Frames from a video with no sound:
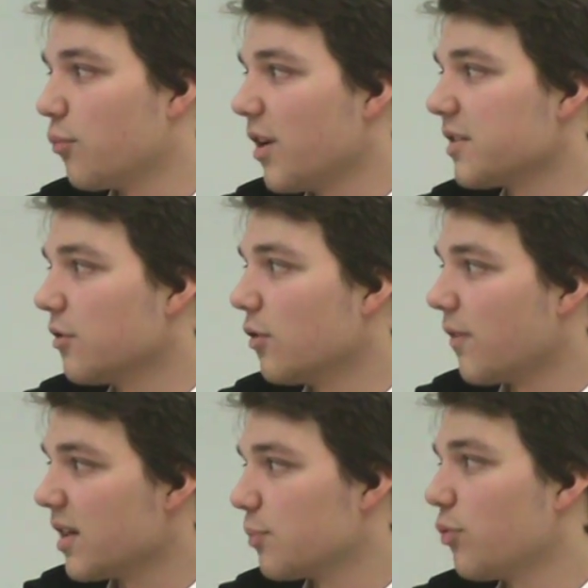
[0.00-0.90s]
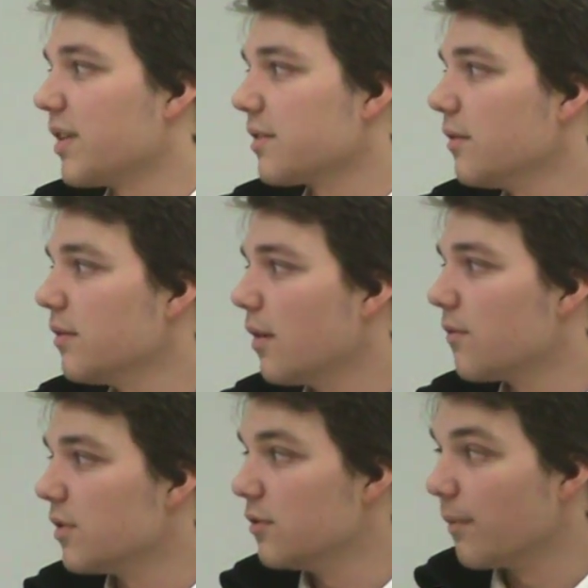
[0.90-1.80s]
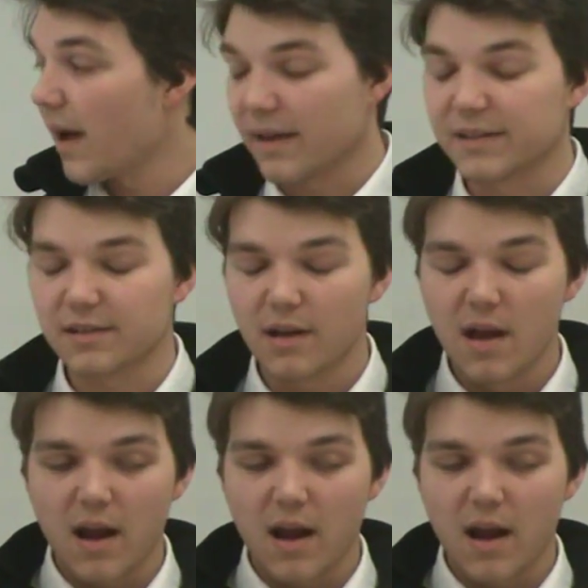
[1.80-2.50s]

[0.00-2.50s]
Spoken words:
president or vice president of the U.S.